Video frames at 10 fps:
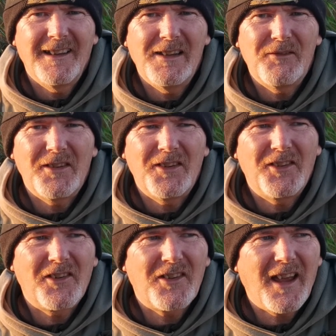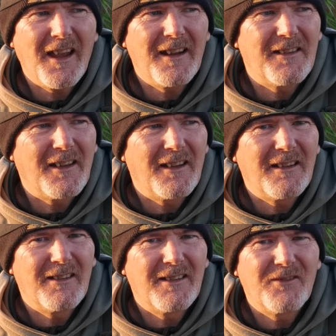if this is a
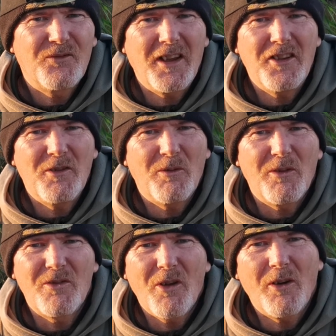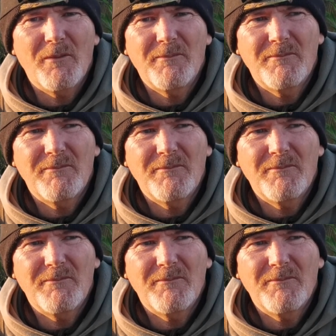Zander venue or not.